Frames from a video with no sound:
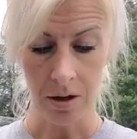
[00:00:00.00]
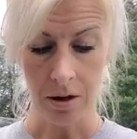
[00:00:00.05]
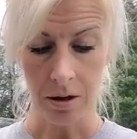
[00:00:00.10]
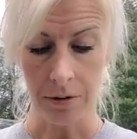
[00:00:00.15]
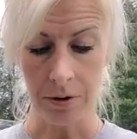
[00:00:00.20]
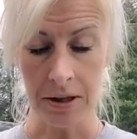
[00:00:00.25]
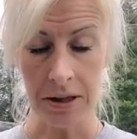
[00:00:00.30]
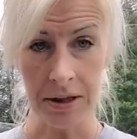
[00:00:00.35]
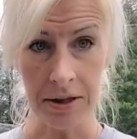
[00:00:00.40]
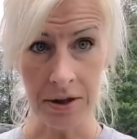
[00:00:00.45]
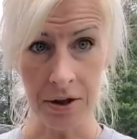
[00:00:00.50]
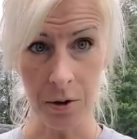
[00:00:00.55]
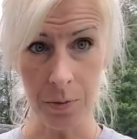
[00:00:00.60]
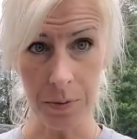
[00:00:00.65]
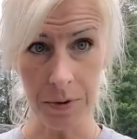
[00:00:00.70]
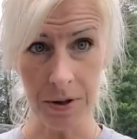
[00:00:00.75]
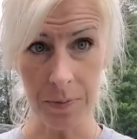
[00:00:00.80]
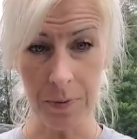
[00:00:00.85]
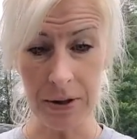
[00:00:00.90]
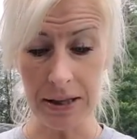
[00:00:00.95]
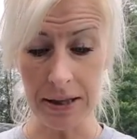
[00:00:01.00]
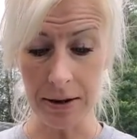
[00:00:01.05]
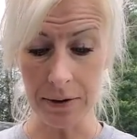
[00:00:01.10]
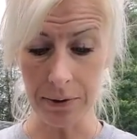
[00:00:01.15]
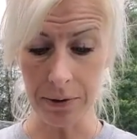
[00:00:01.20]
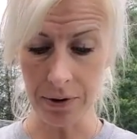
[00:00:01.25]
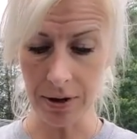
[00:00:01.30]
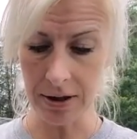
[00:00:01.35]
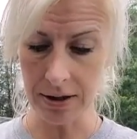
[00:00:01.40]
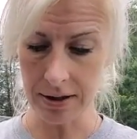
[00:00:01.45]
We're gonna super speed
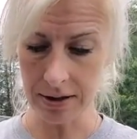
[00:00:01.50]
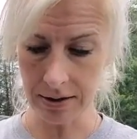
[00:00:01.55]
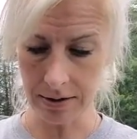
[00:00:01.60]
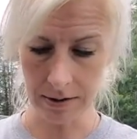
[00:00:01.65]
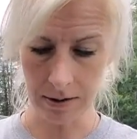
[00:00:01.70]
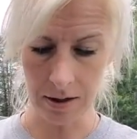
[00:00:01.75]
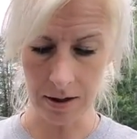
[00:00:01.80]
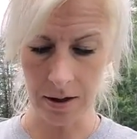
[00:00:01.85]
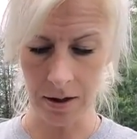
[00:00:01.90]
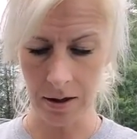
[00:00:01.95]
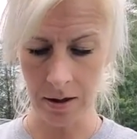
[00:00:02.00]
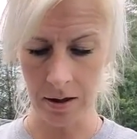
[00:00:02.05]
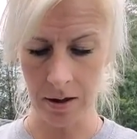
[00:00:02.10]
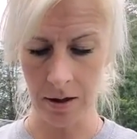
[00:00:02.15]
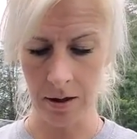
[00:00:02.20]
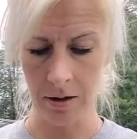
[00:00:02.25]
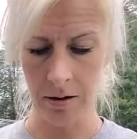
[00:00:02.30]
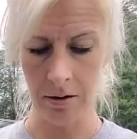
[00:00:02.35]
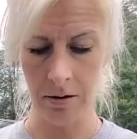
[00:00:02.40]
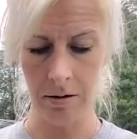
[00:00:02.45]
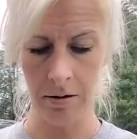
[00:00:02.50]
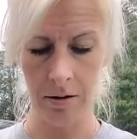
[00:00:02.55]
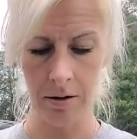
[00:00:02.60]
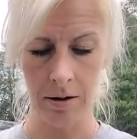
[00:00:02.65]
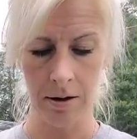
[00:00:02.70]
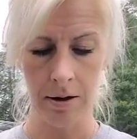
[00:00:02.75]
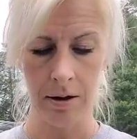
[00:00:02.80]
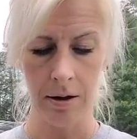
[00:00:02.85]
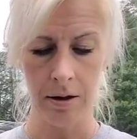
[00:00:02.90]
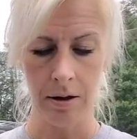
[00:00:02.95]
through this, and uh,
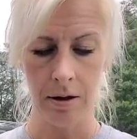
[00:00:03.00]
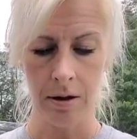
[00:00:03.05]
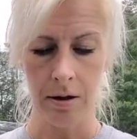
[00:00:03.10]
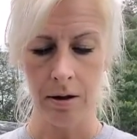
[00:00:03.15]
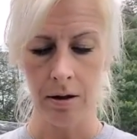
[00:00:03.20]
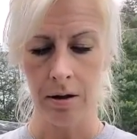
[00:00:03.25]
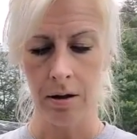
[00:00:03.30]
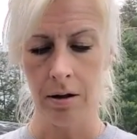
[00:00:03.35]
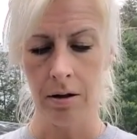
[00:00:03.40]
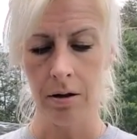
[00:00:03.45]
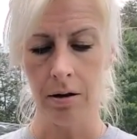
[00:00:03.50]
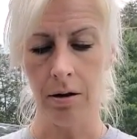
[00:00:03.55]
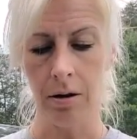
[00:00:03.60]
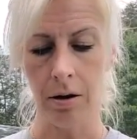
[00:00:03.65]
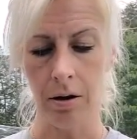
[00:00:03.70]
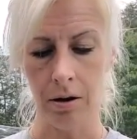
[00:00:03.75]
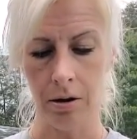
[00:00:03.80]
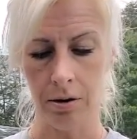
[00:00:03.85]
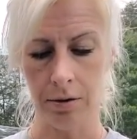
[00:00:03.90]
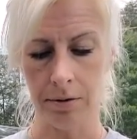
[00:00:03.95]
oh,